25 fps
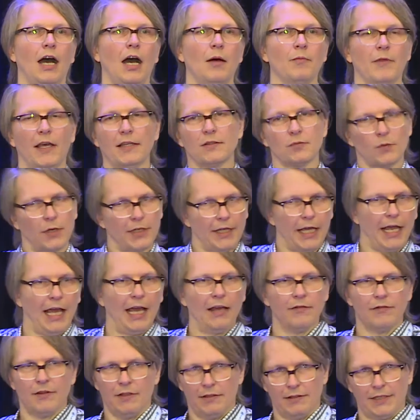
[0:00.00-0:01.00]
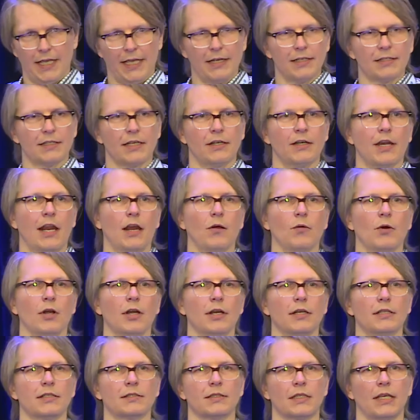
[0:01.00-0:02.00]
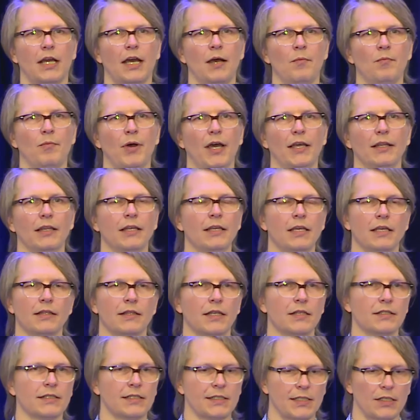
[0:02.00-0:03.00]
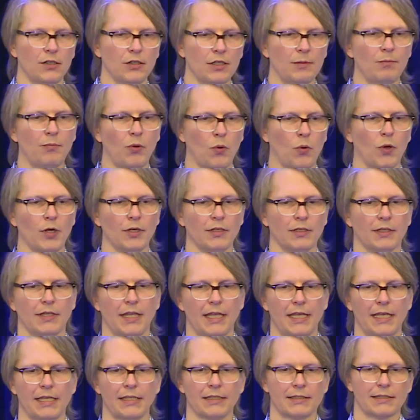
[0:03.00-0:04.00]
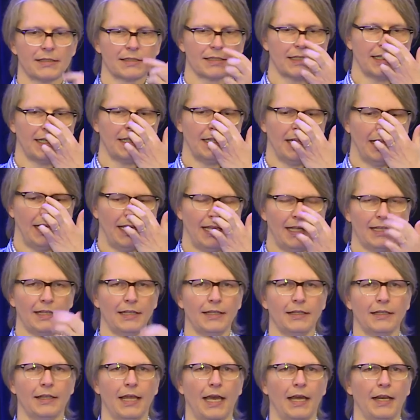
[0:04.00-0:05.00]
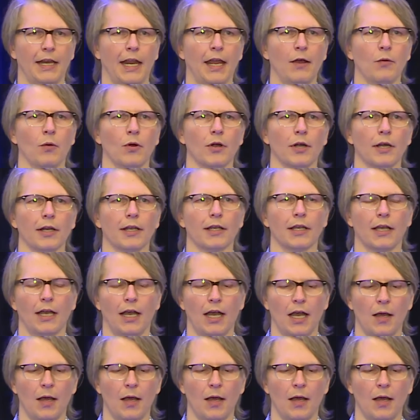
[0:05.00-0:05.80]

That's why they have the data center networks. But there's still important things in that network.